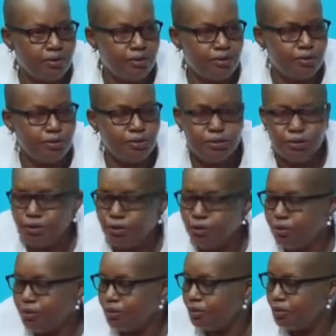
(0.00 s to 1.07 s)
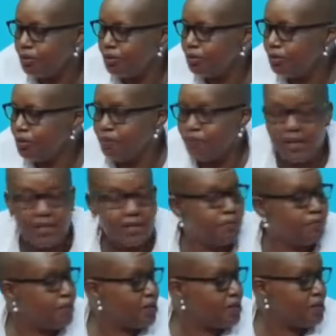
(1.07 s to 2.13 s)
to replace
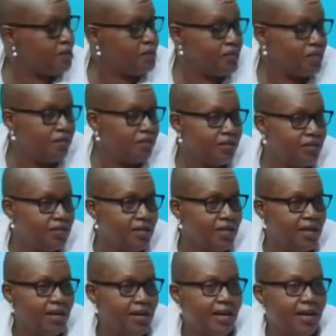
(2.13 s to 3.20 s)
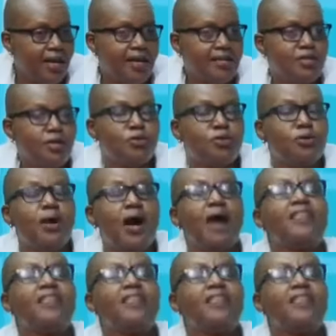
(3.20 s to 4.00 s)
President Museveni is through